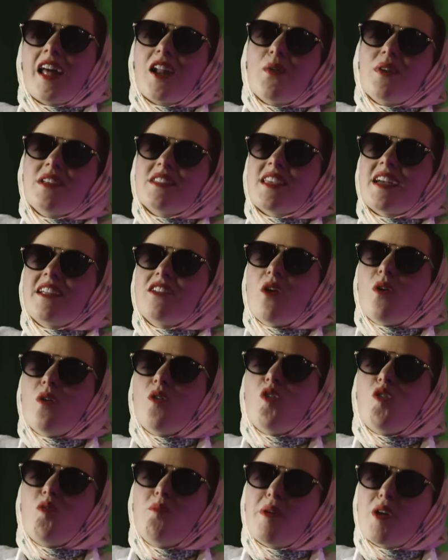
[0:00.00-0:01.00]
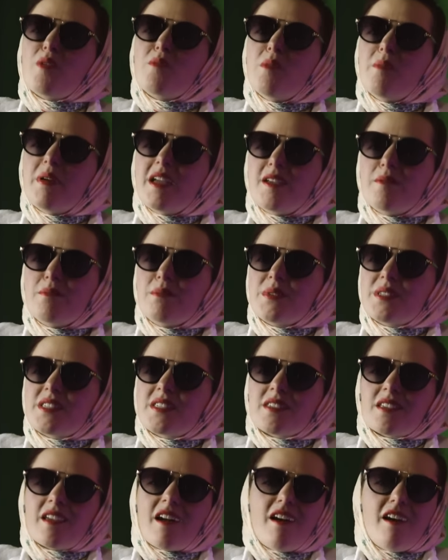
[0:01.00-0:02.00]
And I will say, not all boomer
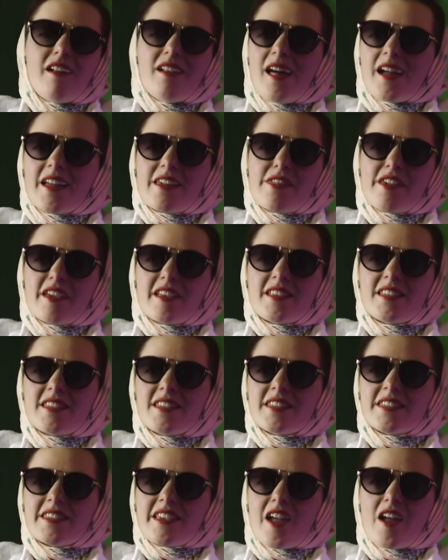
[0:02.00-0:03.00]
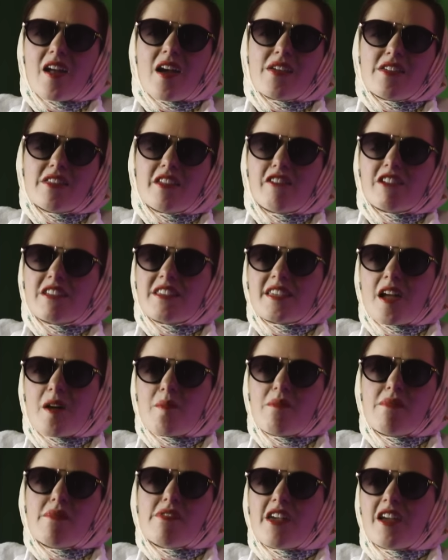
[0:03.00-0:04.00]
memes are like this. Uh, I think there are
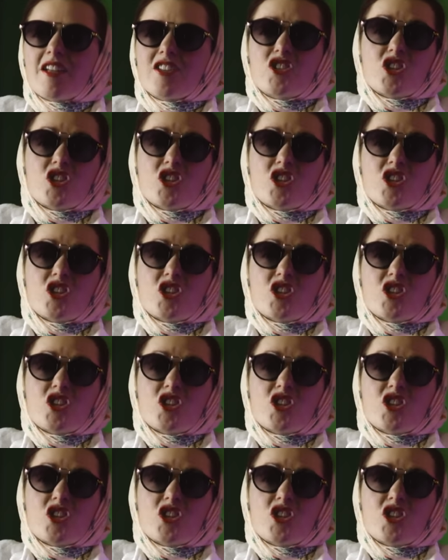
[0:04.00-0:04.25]
some that are